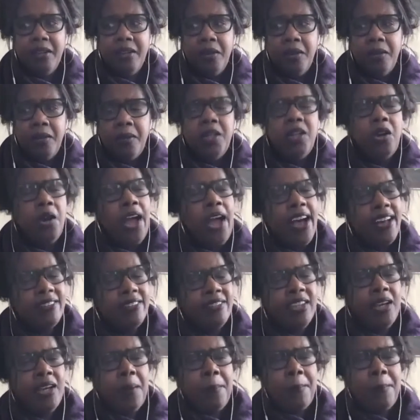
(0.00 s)
you know,
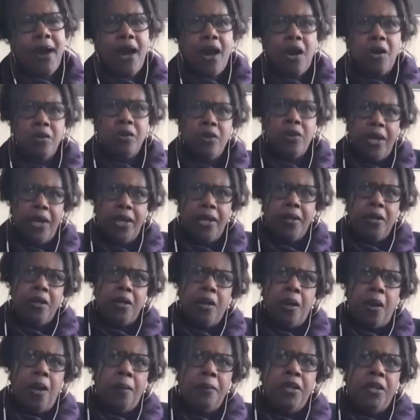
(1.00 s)
asking about like,
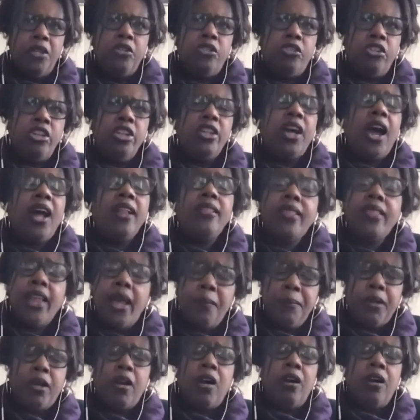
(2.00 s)
I mean, she got
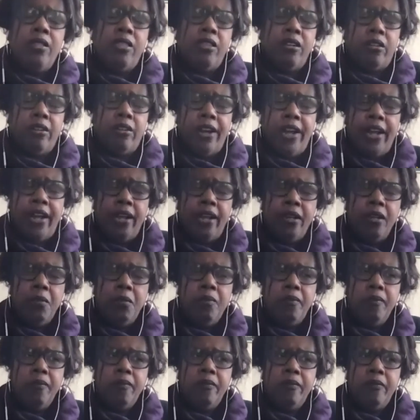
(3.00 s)
that MacArthur grant
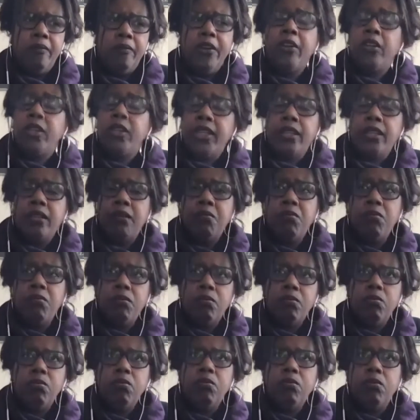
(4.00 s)
fairly
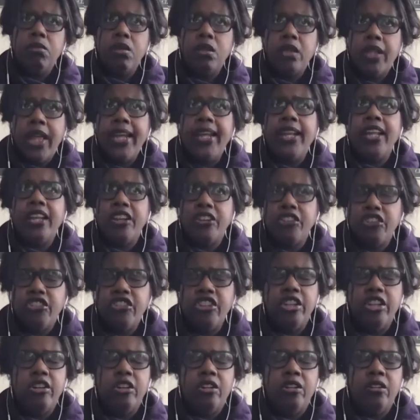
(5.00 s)
late-ish
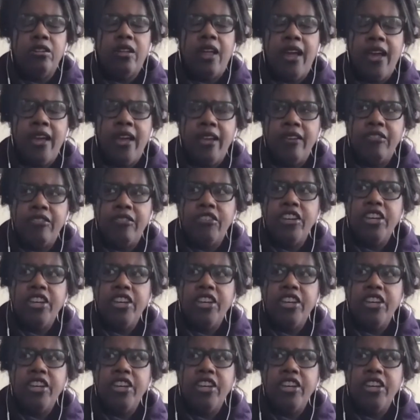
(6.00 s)
in her life,